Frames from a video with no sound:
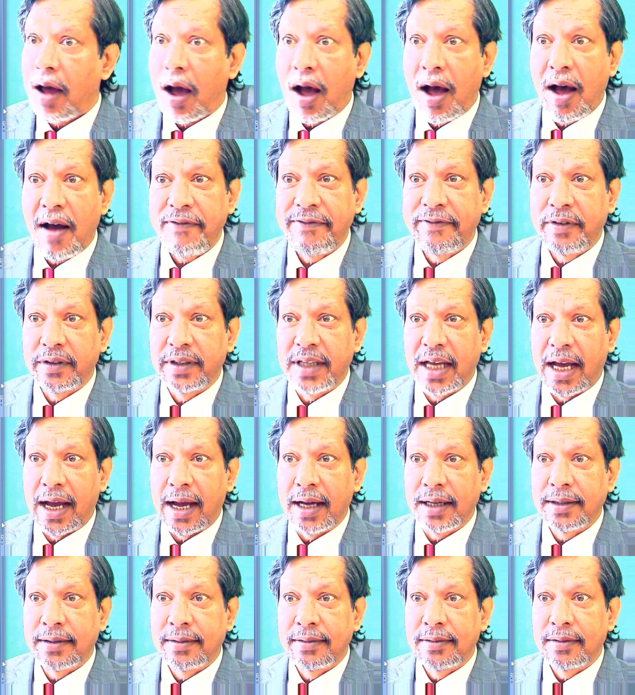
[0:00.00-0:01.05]
And after
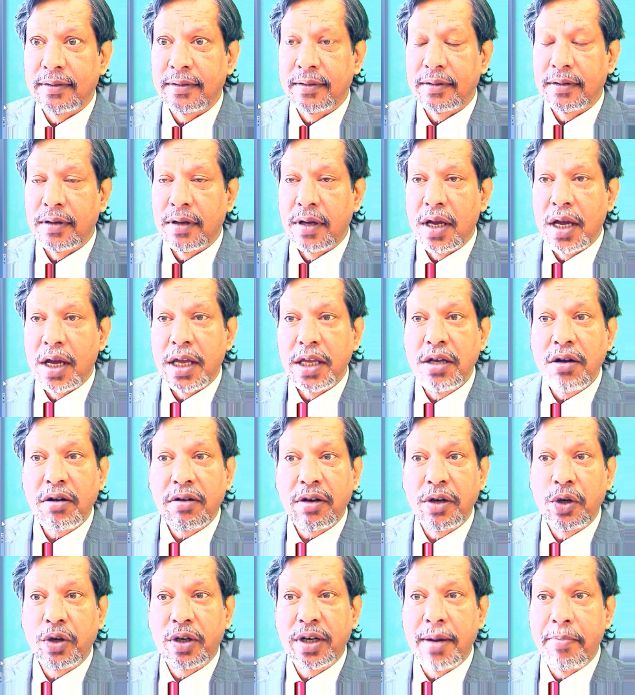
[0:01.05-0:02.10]
that,
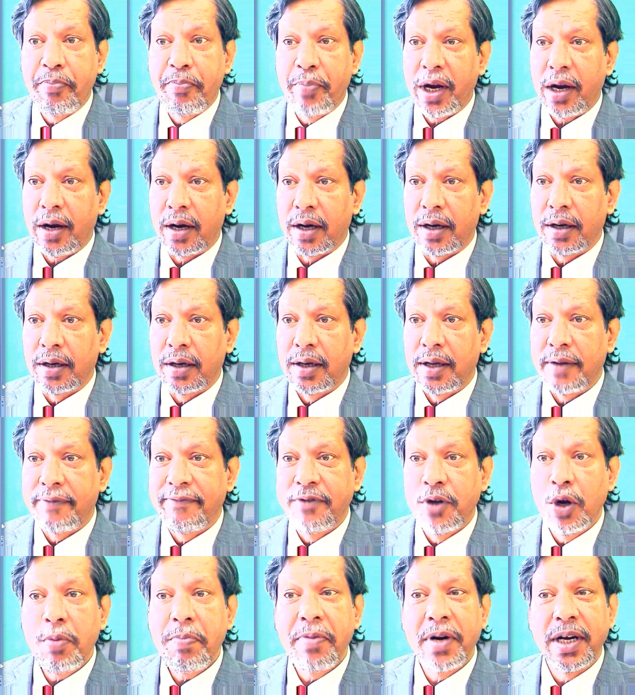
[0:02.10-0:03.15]
you're going to compare.
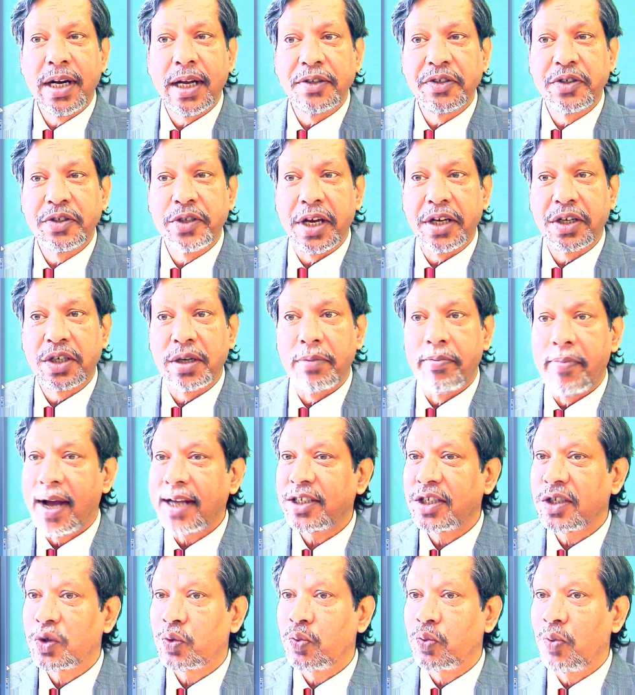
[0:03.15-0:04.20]
If your pronunciation
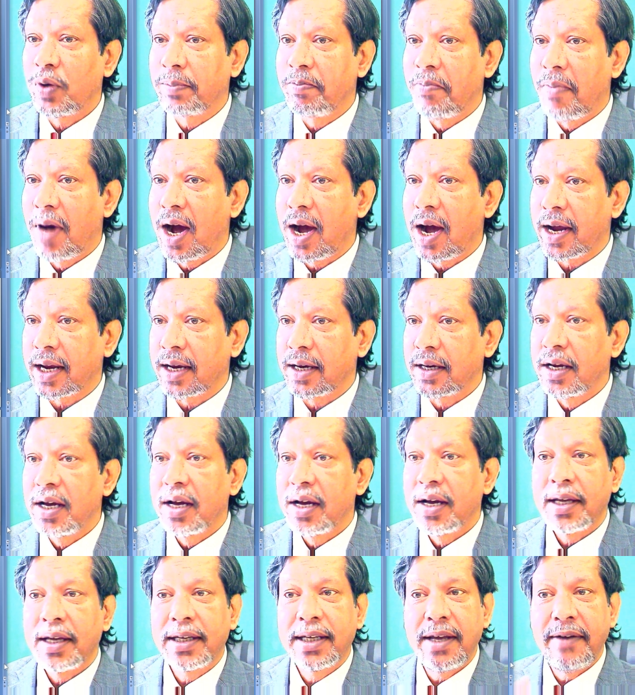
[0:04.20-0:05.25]
matches with
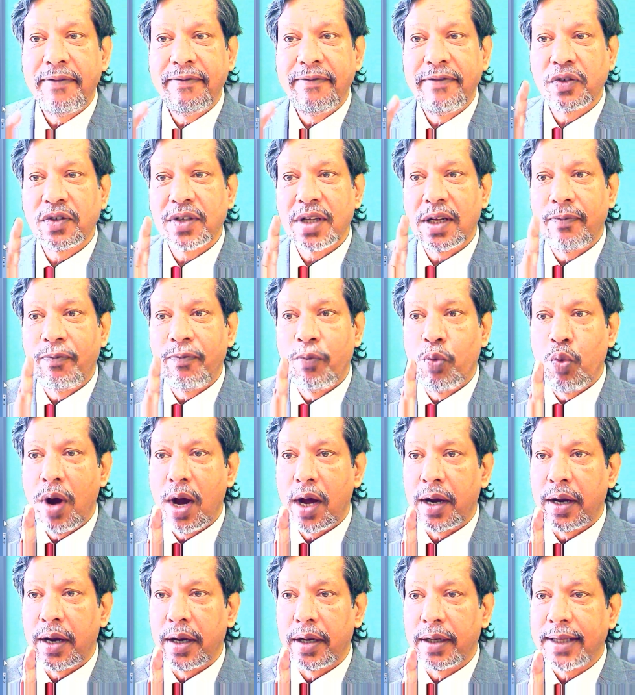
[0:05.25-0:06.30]
mine, you give yourself
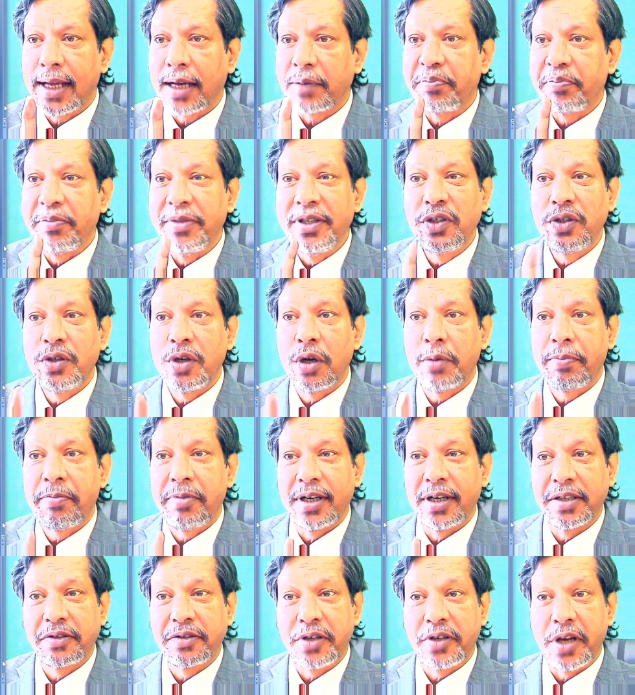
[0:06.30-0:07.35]
1. That means your
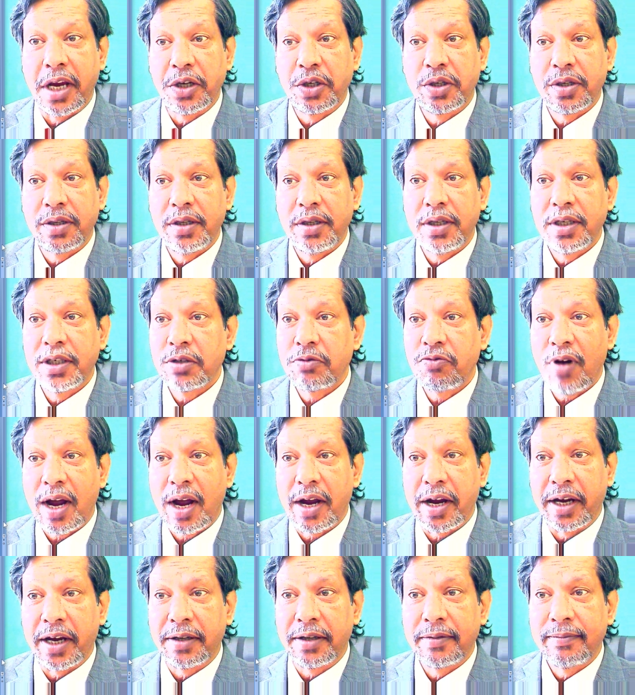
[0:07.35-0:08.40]
pronunciation is
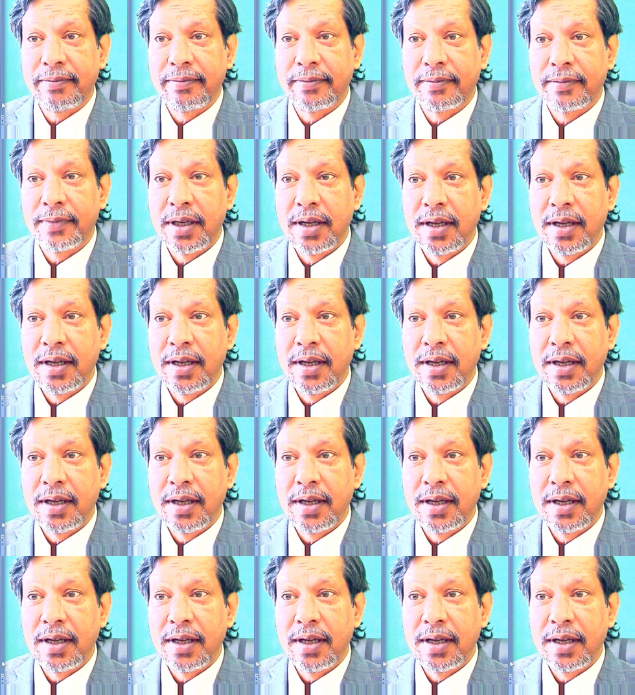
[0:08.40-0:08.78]
right.